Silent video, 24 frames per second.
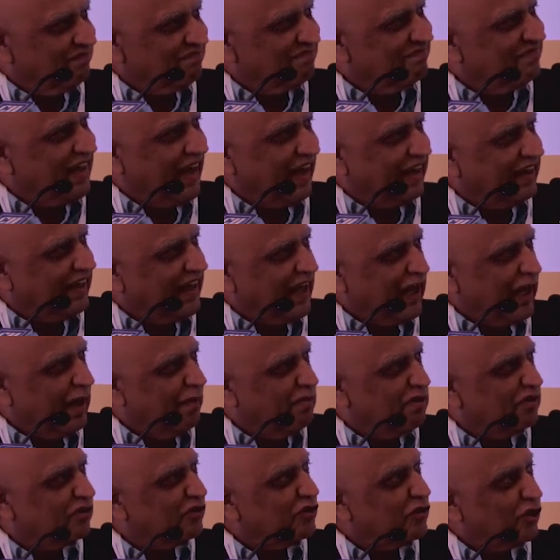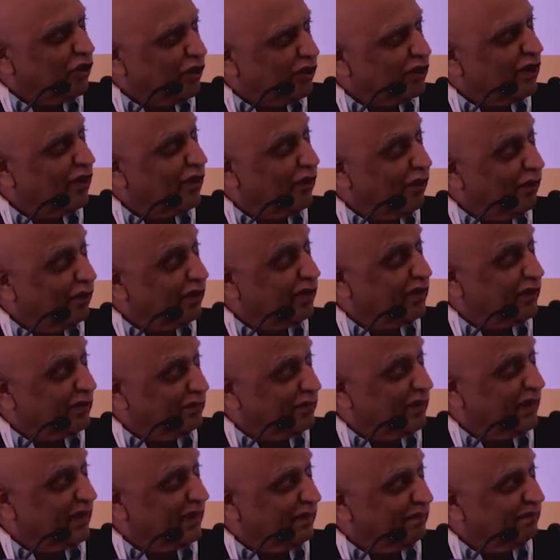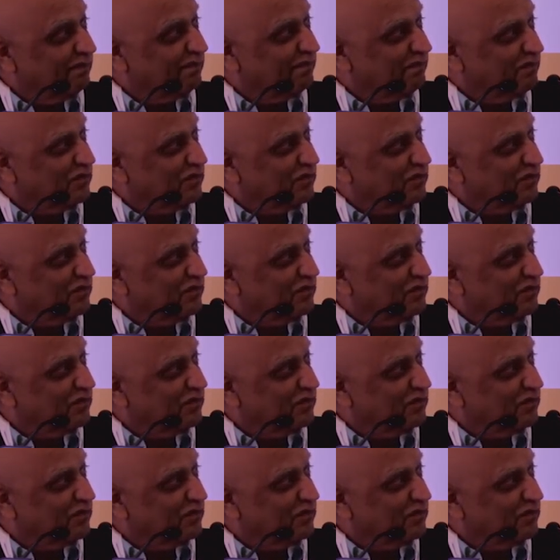That game is not a long-term game.